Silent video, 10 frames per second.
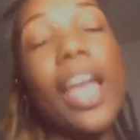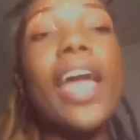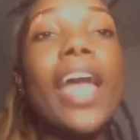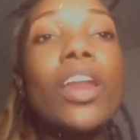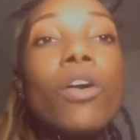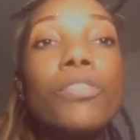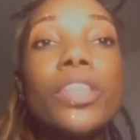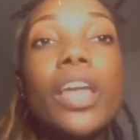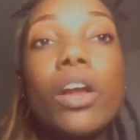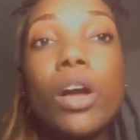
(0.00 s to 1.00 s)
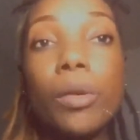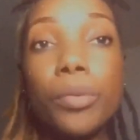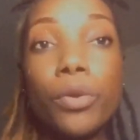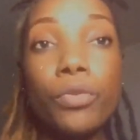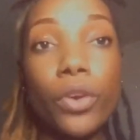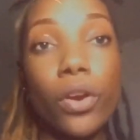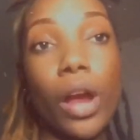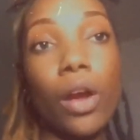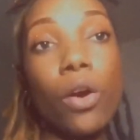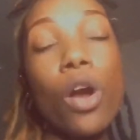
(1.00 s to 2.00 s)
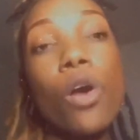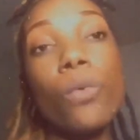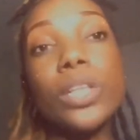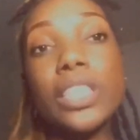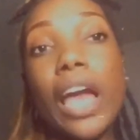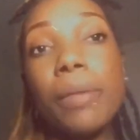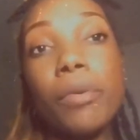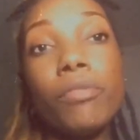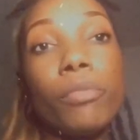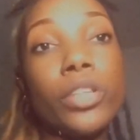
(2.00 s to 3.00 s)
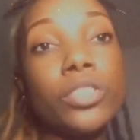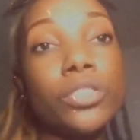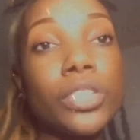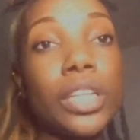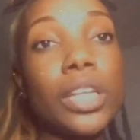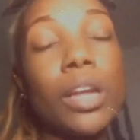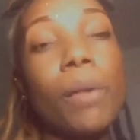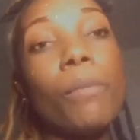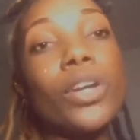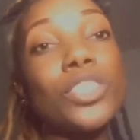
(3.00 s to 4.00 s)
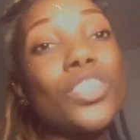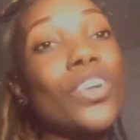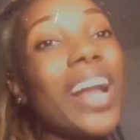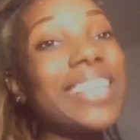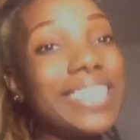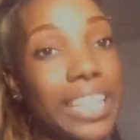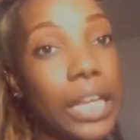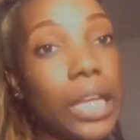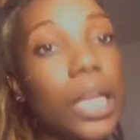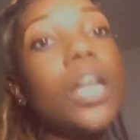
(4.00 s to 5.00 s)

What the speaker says: And hopefully that'll help you figure out what type of moisturizing